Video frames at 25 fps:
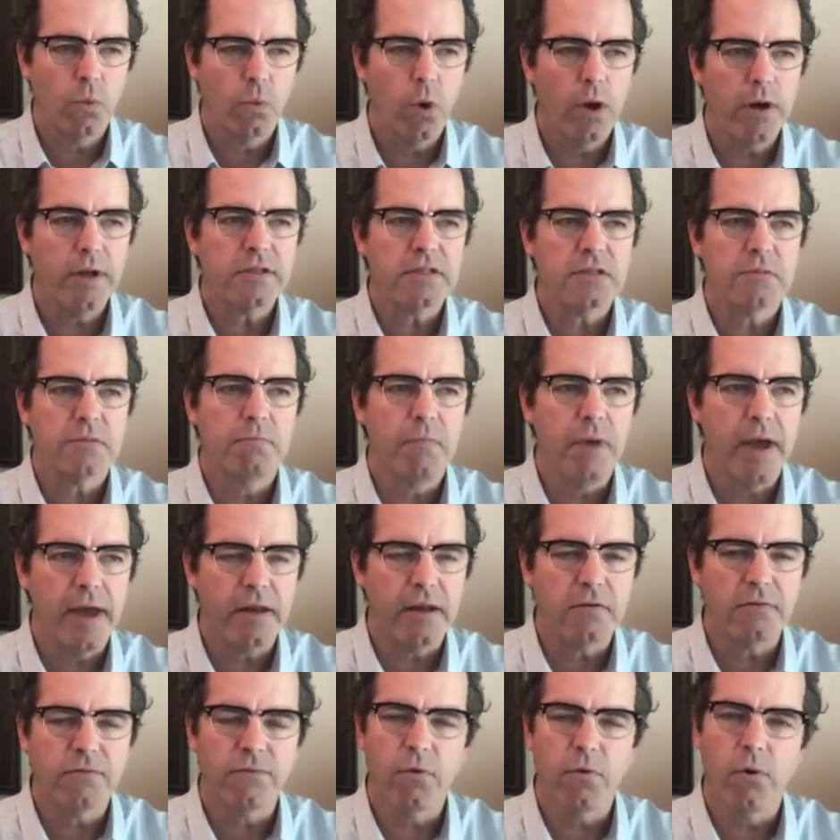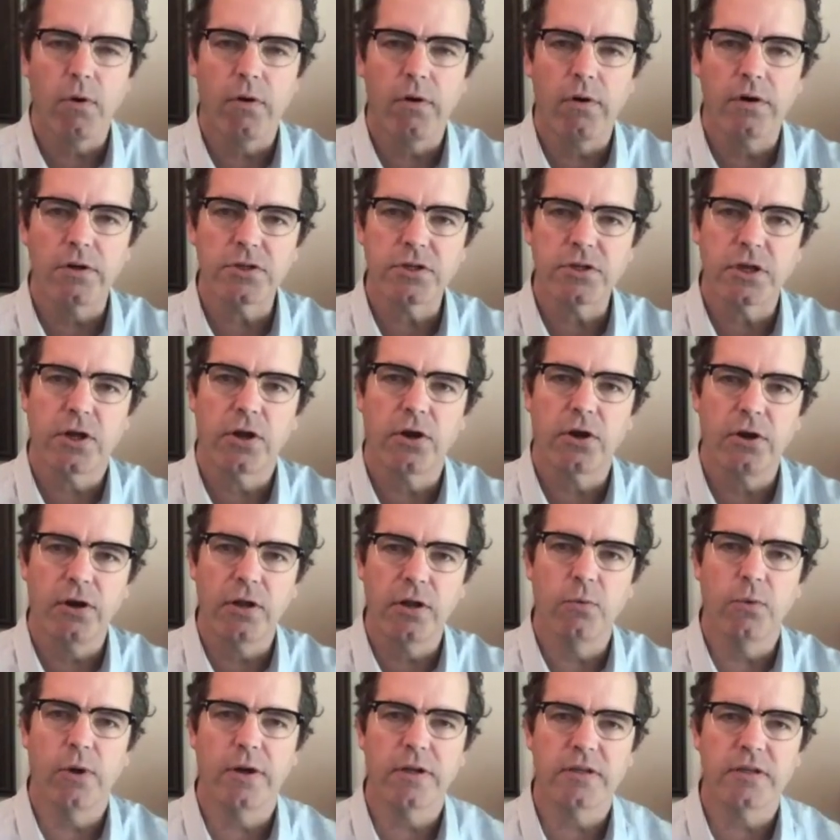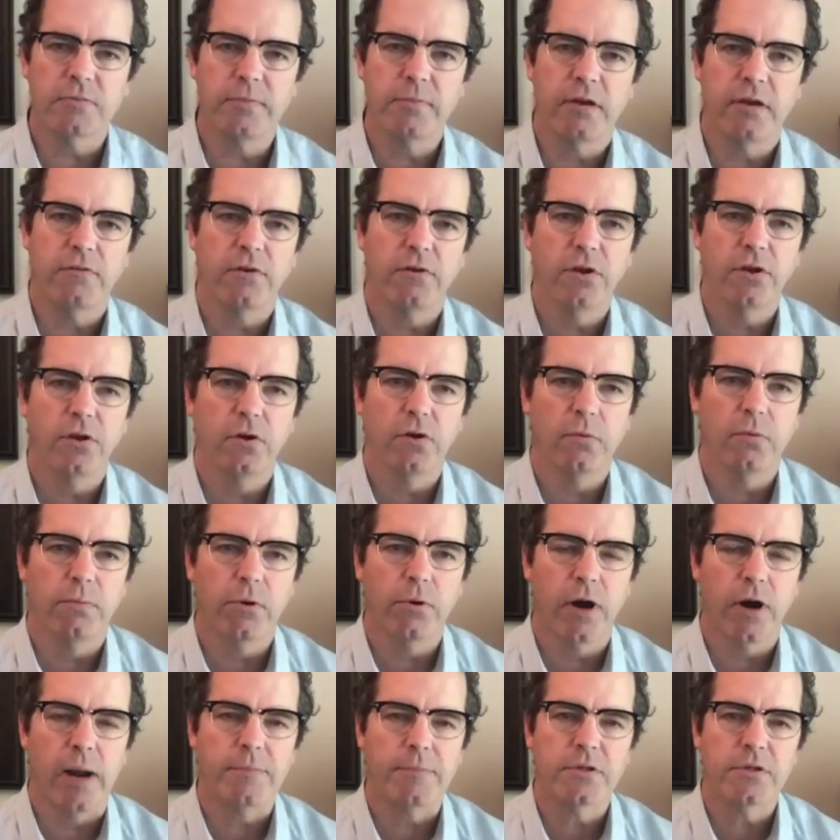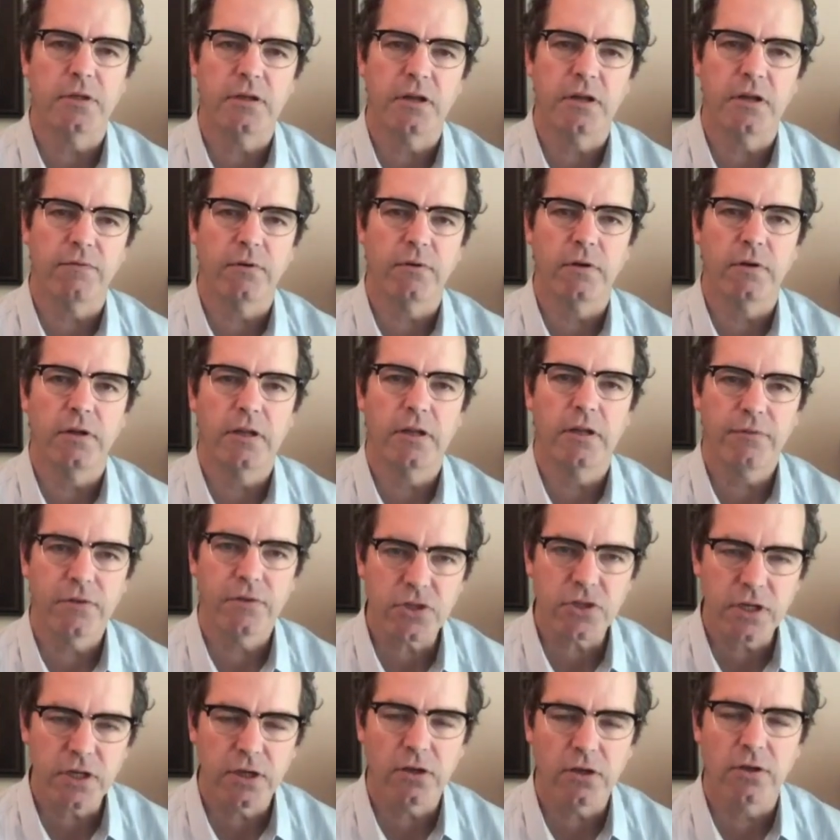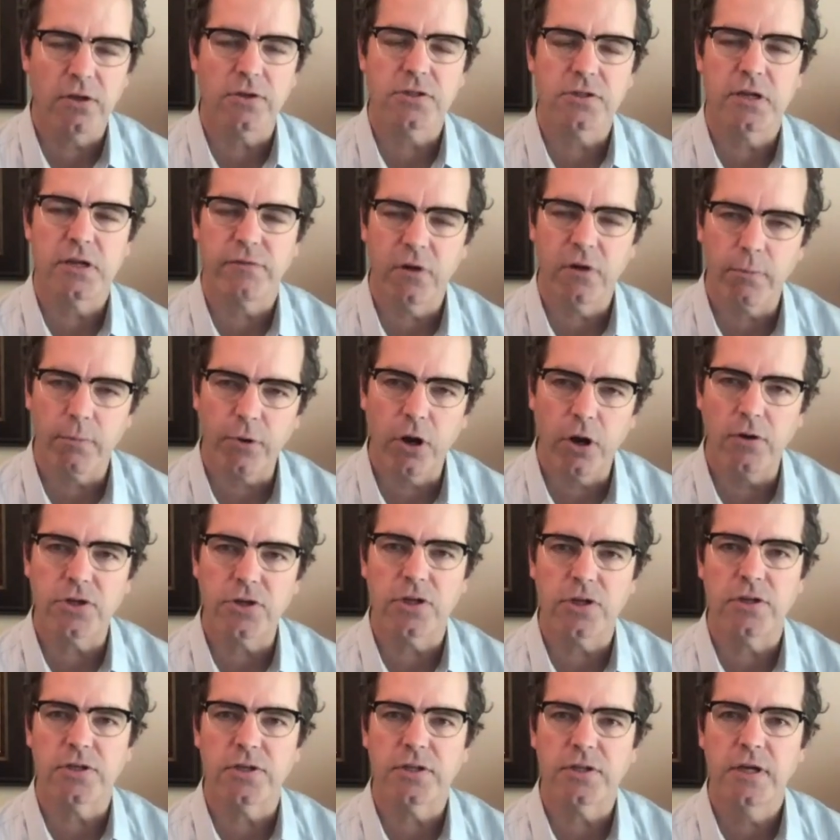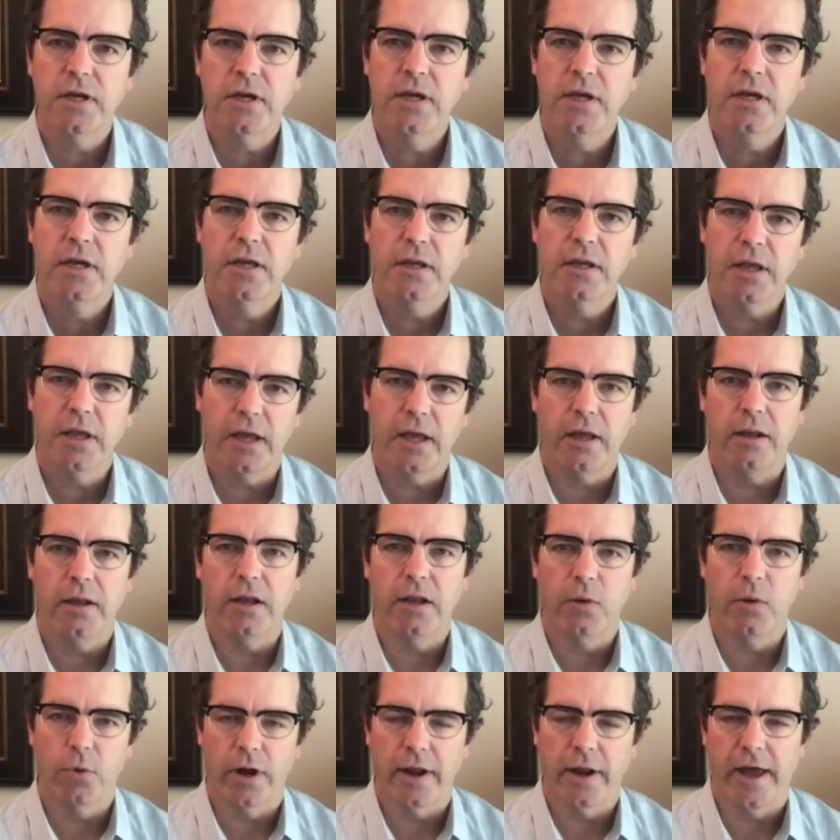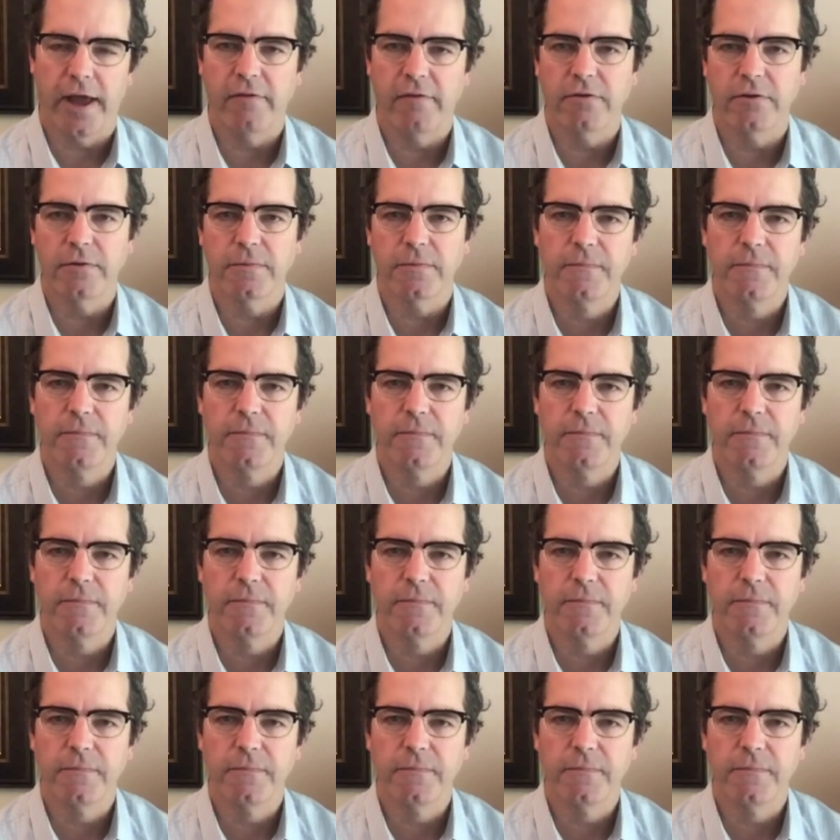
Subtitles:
it's meant for security and what it's meant for you, perhaps in different skills, different approaches, and what have you.